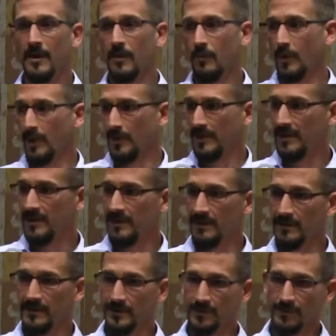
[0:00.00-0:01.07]
where we
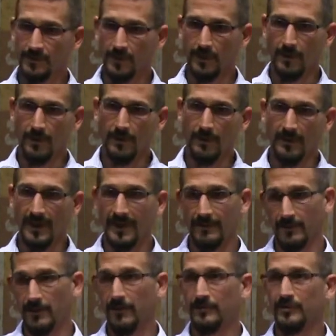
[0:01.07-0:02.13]
can control
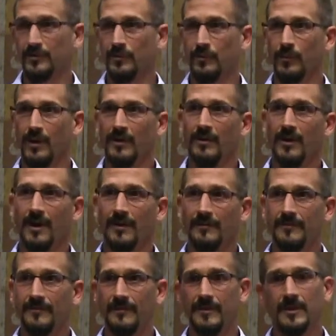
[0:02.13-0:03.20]
agricultural runoff,
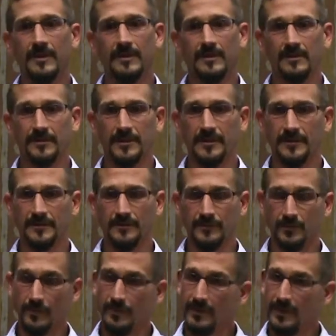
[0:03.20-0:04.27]
is
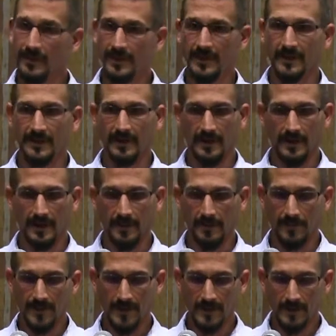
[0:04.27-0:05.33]
really
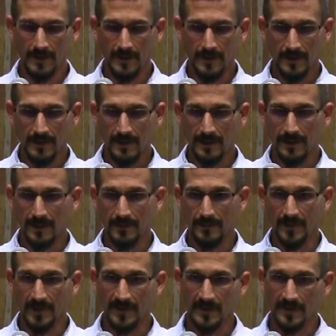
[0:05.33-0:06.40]
a
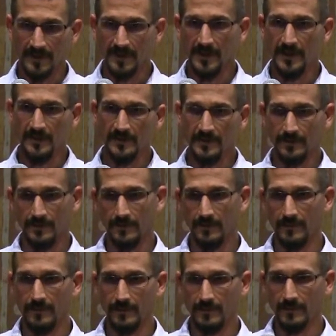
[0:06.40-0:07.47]
key
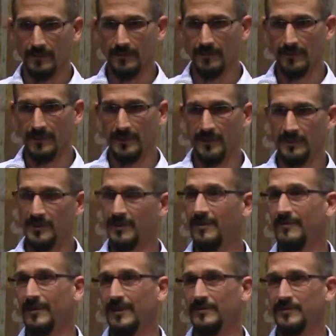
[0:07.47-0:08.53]
to reducing
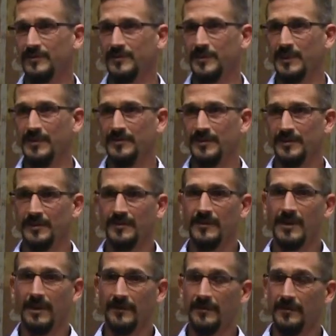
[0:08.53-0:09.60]
invasive species. If
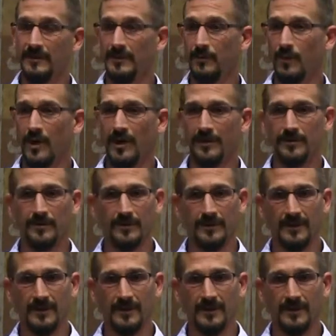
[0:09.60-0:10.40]
you have clean water,